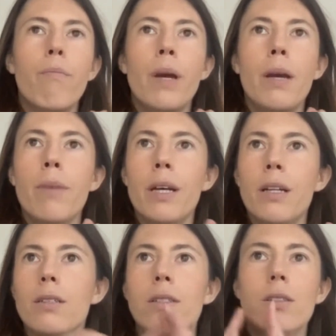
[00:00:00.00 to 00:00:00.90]

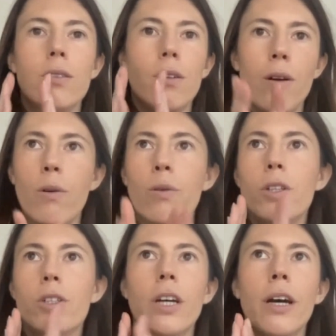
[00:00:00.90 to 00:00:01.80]
payments,
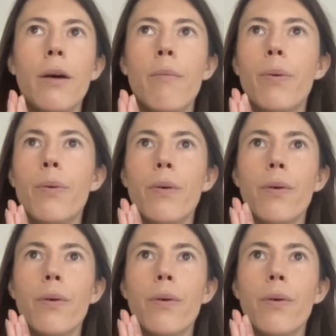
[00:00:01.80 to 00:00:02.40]
ownership,